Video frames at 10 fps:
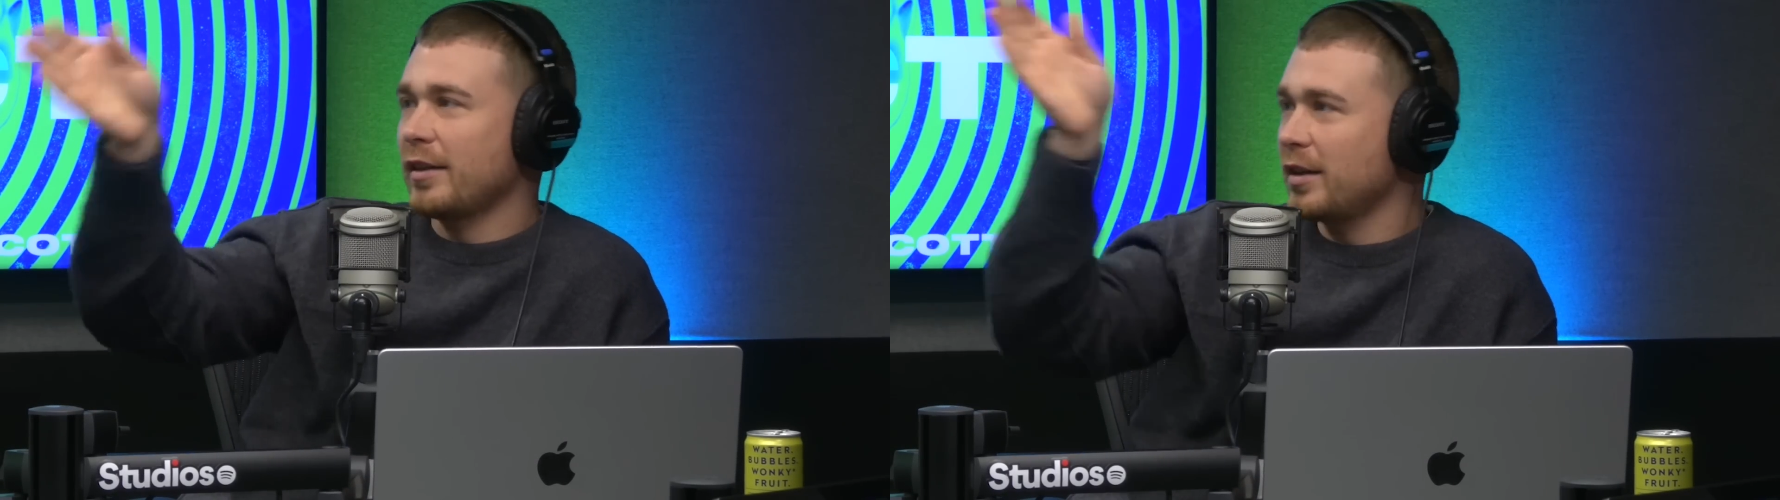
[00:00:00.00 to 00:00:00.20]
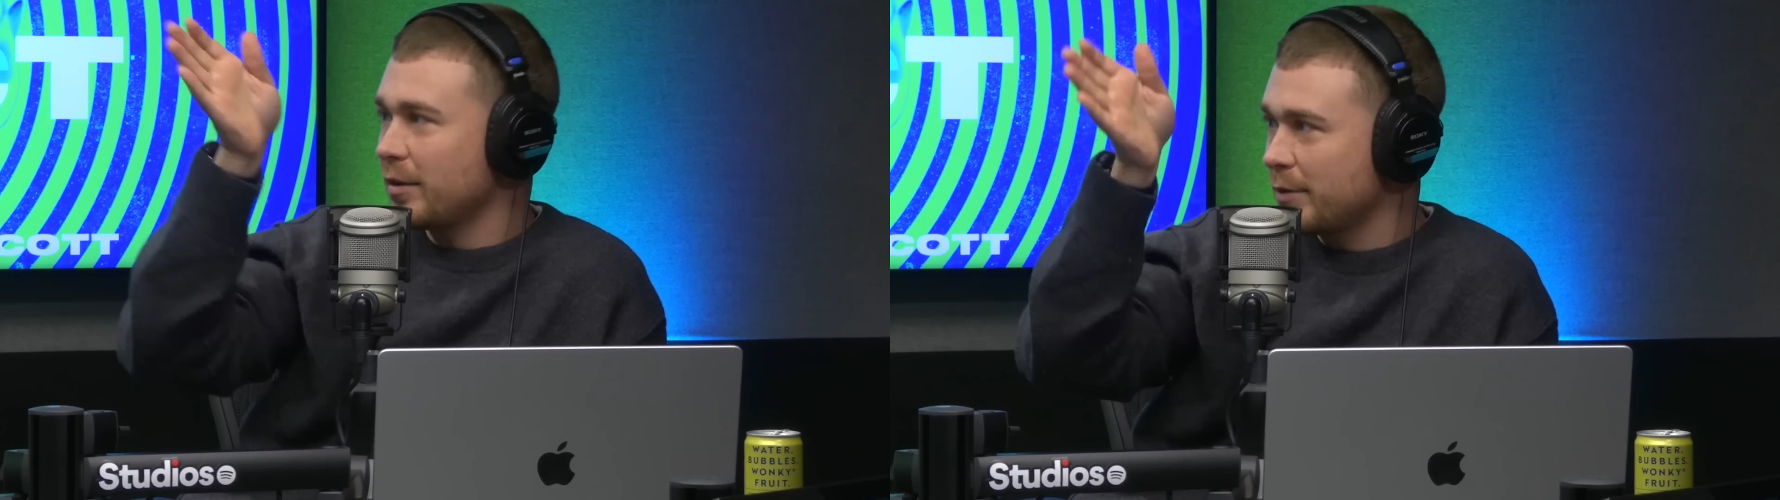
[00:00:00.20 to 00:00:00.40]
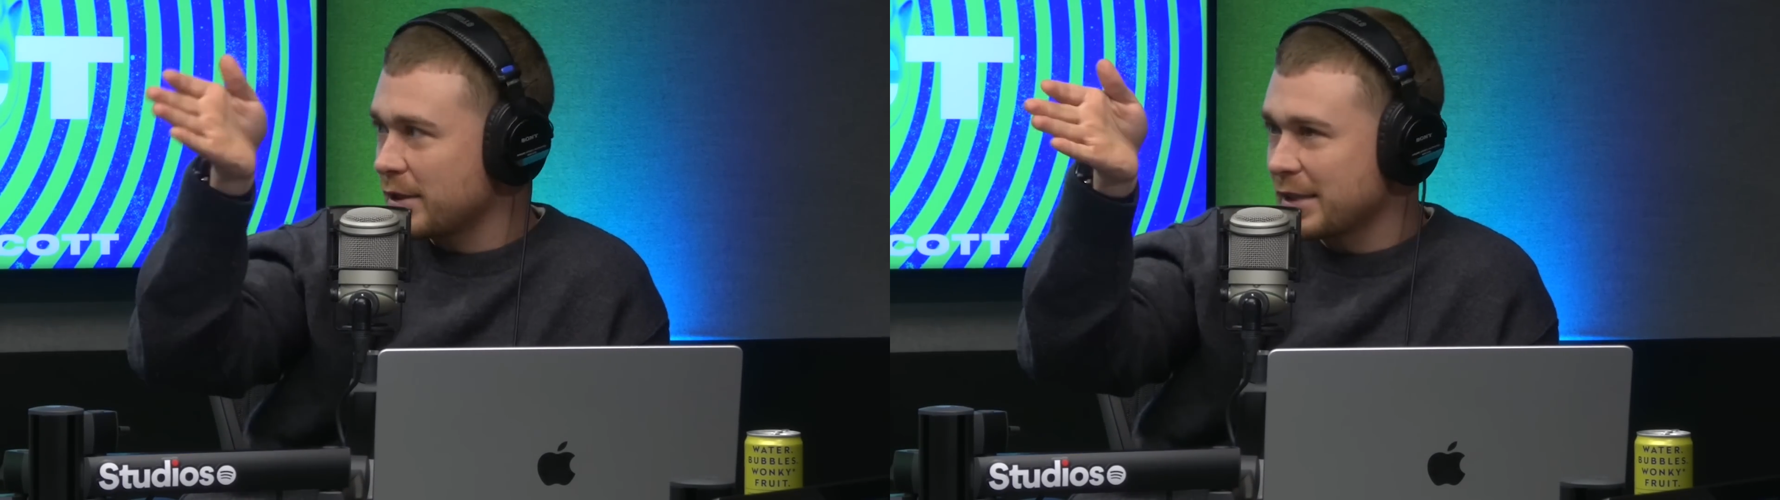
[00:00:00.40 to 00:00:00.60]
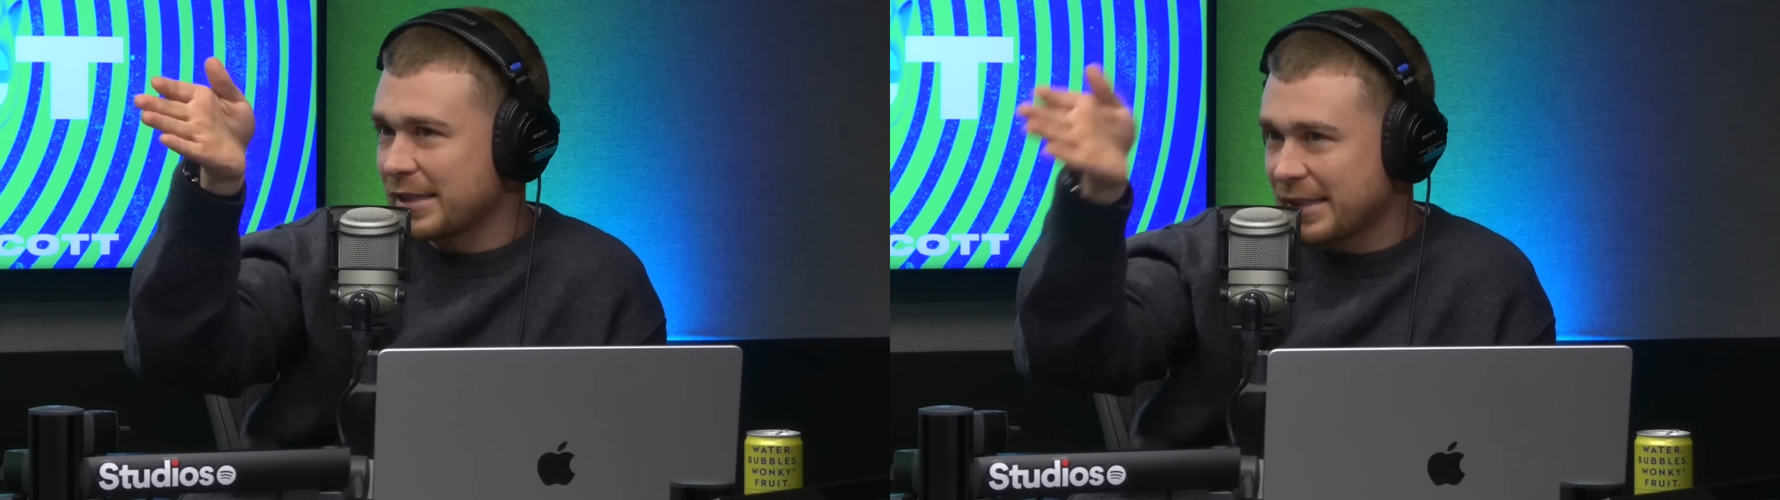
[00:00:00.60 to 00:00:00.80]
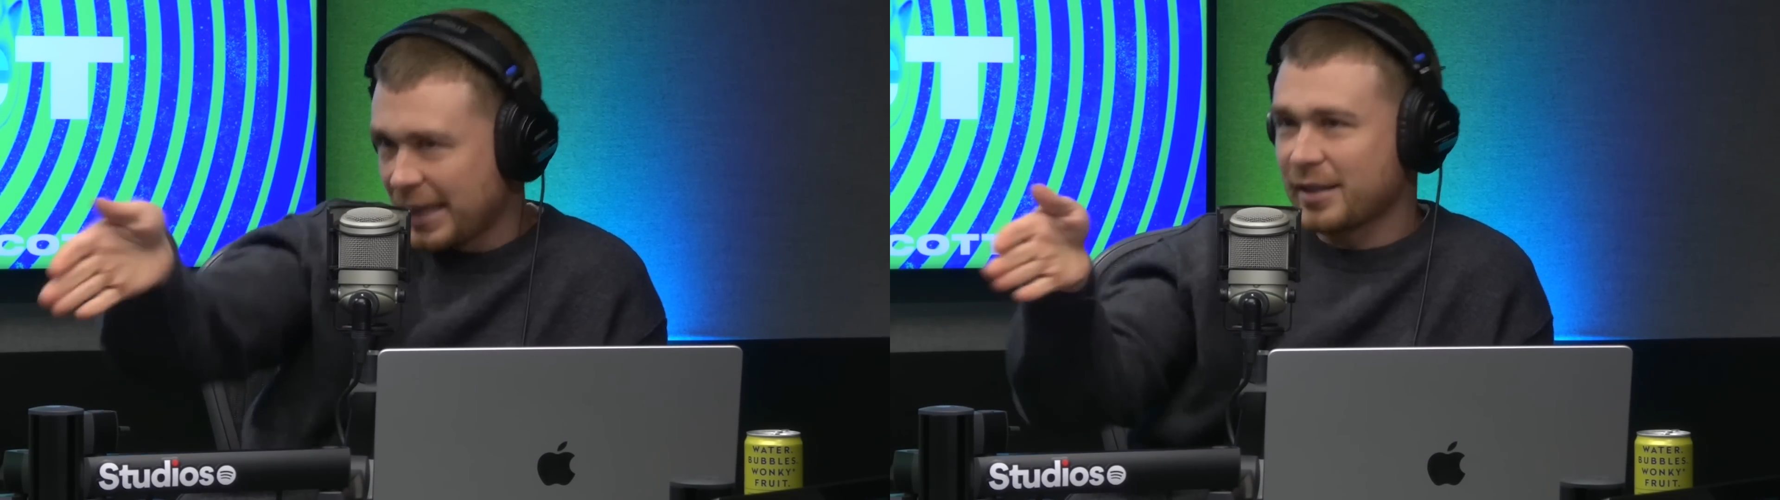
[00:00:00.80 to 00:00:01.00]
I think of him as a
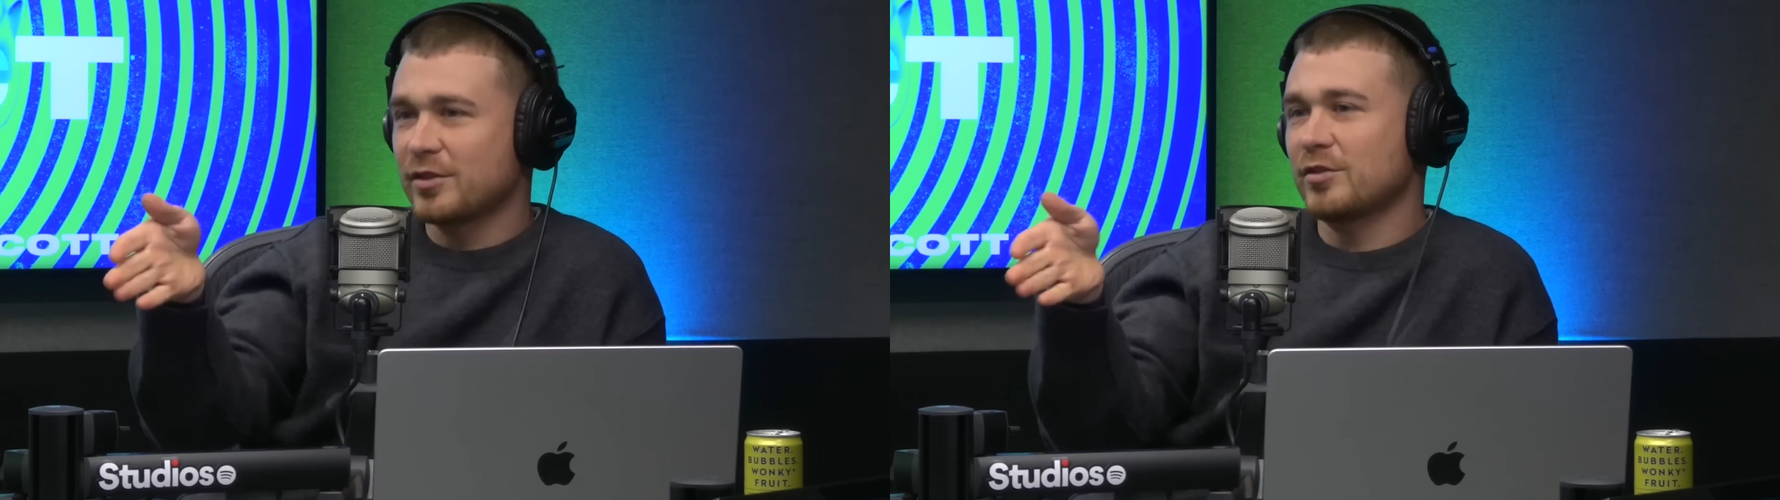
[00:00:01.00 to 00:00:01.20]
second